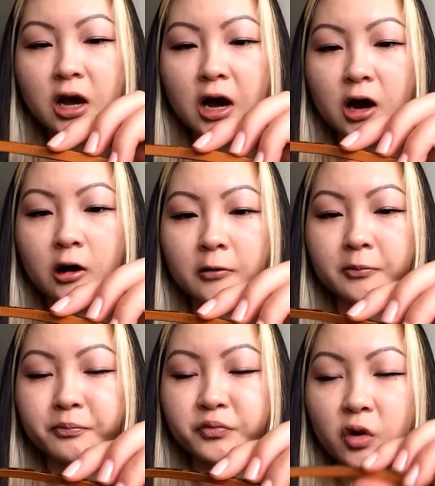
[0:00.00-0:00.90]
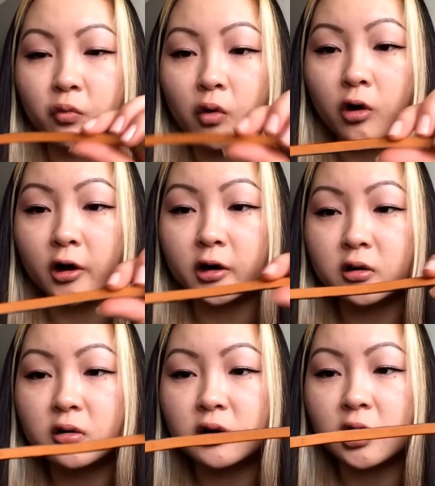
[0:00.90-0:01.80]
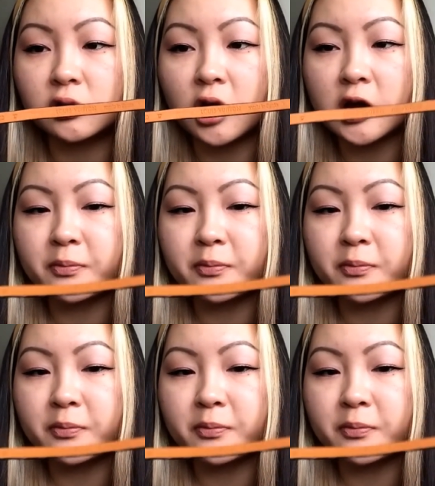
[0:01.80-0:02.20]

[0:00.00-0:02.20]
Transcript: um, worn a lot,